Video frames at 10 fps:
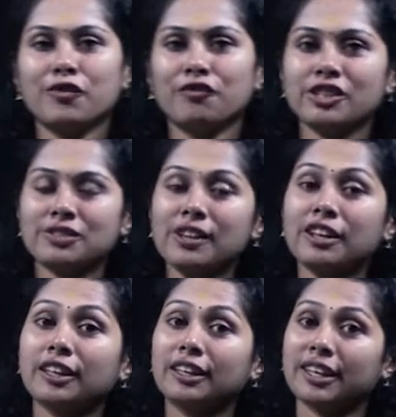which
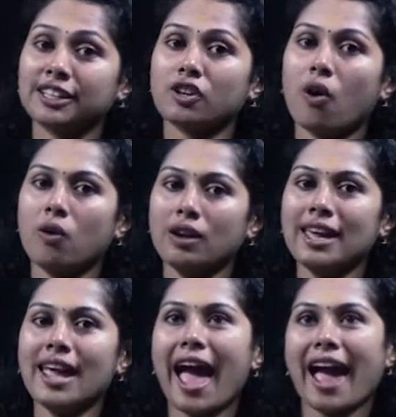will get
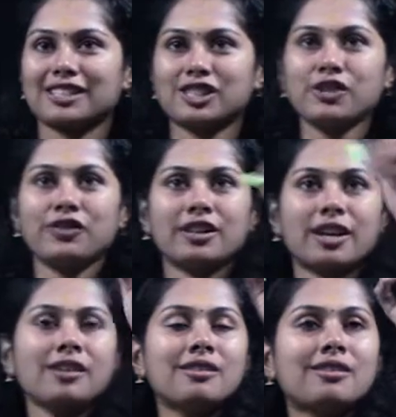only active in
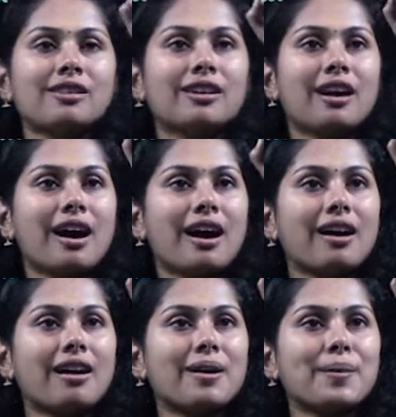a
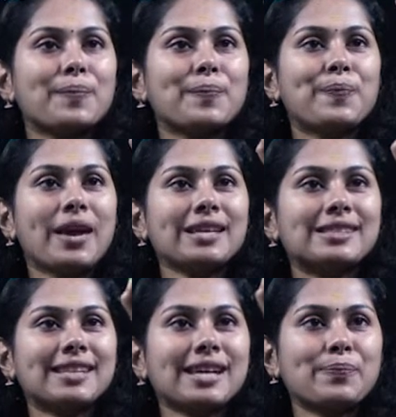
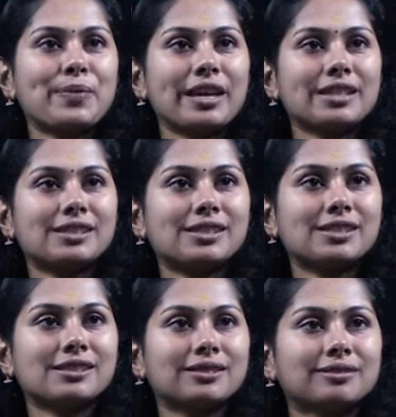basic
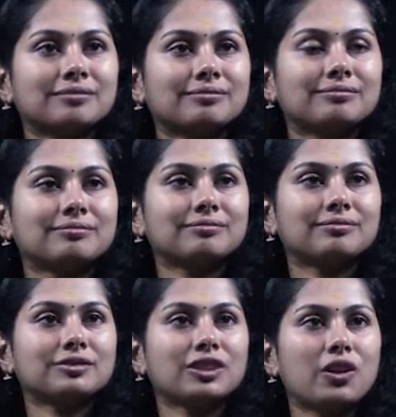pH
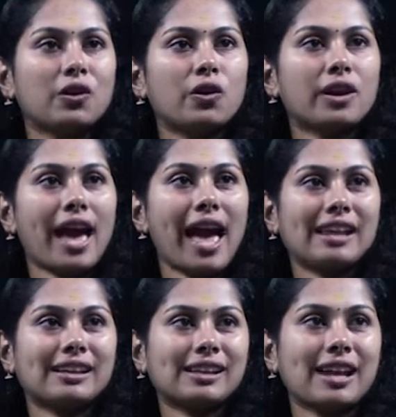or
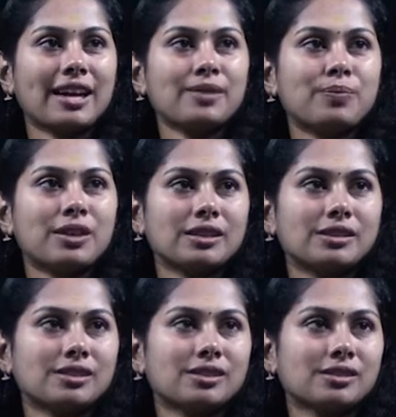alkaline
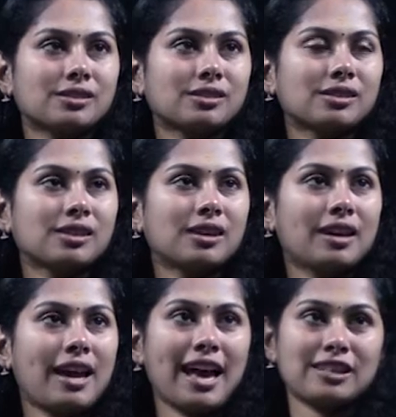pH.
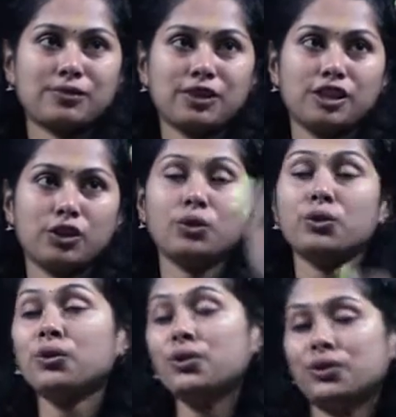As we
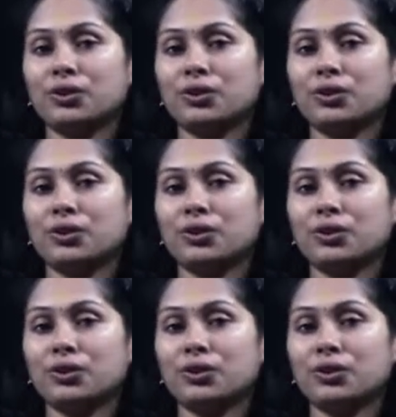know,